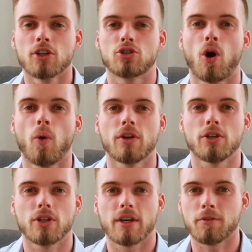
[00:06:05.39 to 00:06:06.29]
So
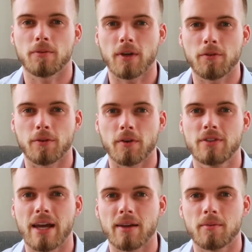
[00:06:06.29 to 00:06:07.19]

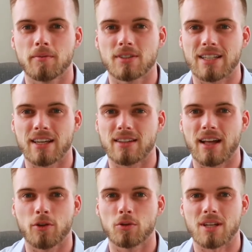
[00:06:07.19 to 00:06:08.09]
if they
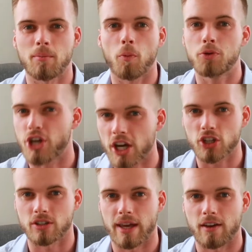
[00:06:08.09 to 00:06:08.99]
tell you some
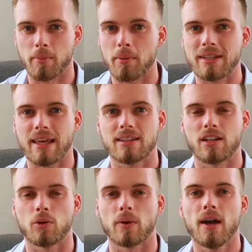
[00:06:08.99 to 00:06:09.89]
objection they have, maybe they
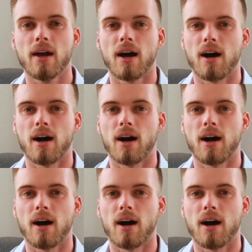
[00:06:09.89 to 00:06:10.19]
tell you,